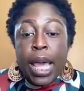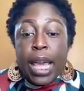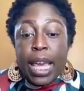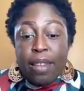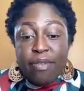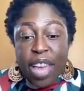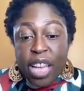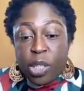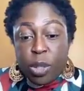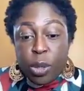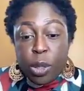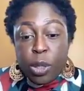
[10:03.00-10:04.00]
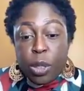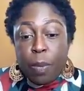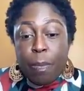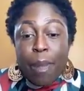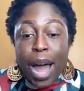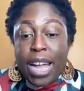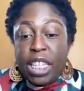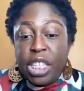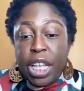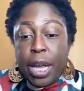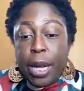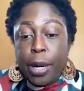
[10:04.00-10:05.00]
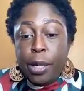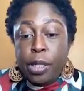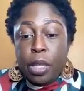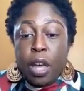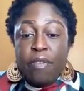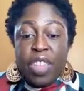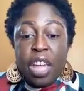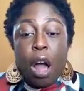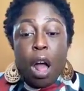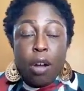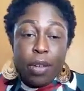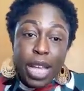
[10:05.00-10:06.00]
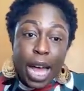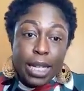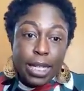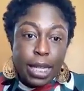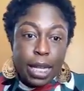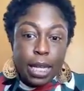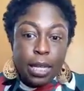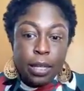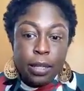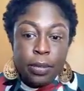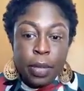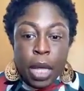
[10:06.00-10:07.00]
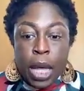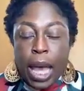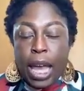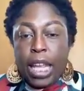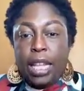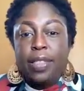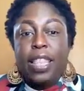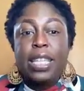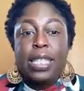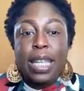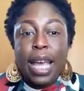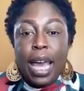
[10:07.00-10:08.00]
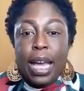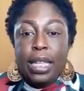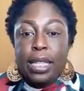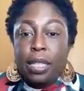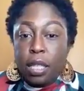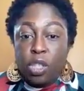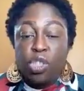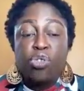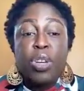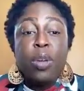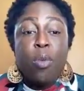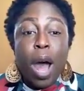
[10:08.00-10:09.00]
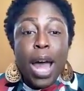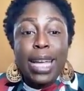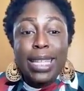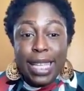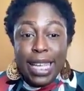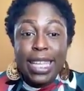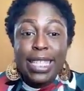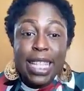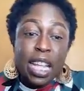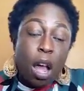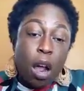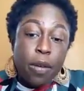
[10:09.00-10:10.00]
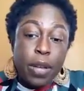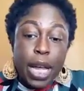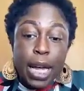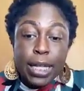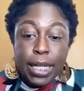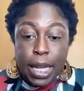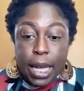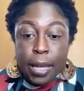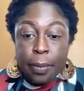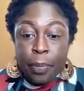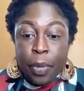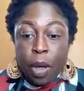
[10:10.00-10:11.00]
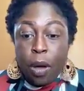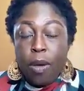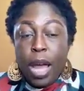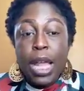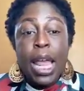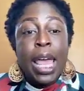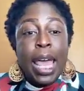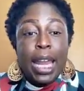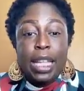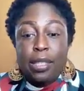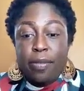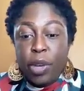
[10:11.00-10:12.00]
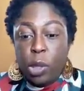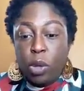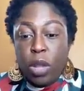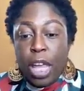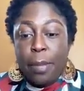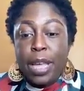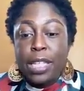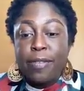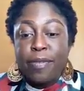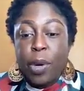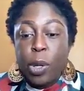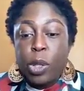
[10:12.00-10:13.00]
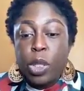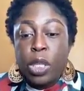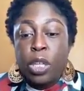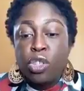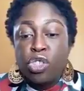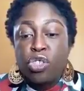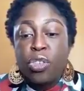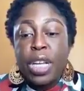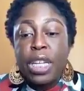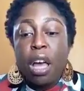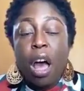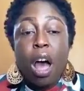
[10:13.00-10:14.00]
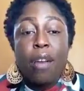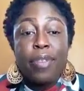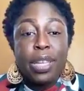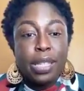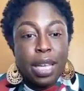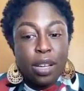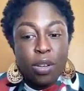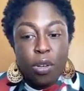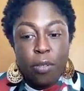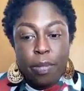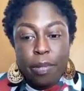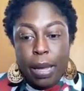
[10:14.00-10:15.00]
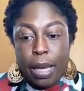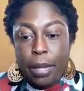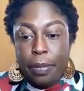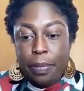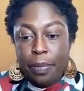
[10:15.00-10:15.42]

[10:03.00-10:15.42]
Investors buy shares of the REIT, and in this case, Streetwise is the REIT, all right? And its official name is First Street Office Incorporated,